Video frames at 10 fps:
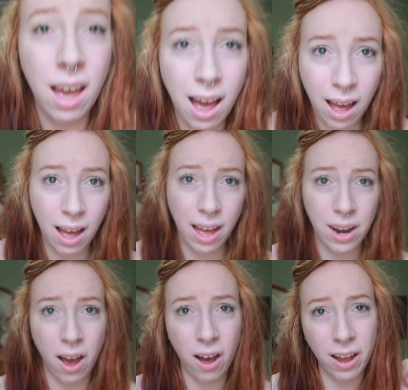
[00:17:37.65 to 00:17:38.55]
on
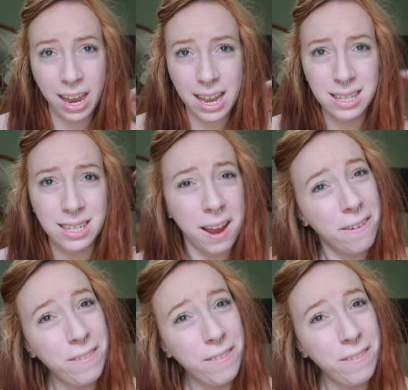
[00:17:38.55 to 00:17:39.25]
August